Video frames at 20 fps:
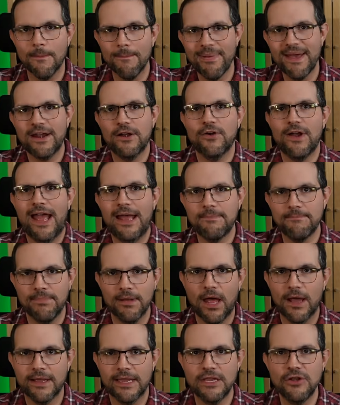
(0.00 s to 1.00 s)
better at
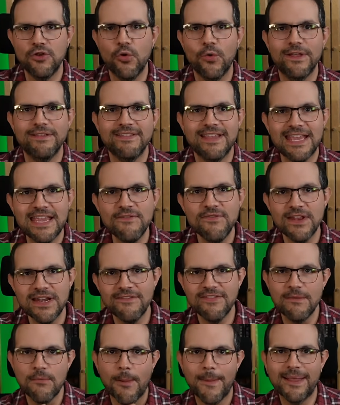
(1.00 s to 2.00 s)
blocking noise, even
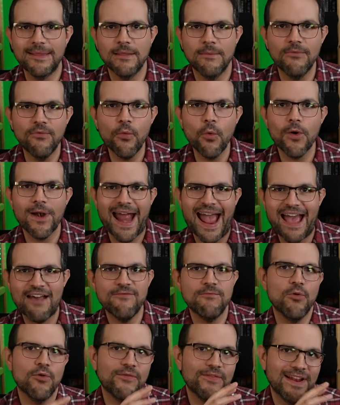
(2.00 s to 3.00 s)
if the Momentum 4 have
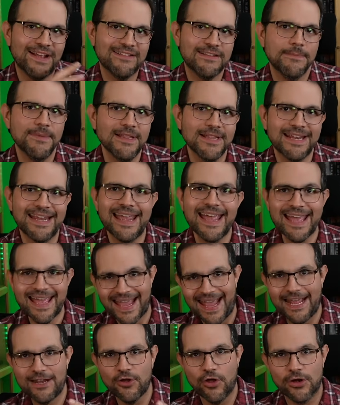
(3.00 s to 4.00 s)
more flexibility
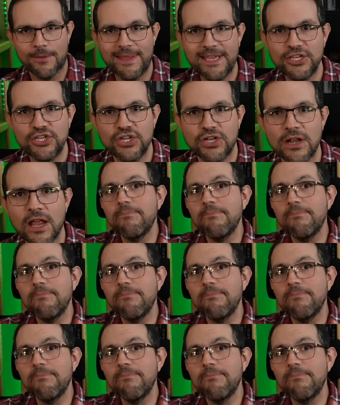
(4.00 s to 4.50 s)
and automation.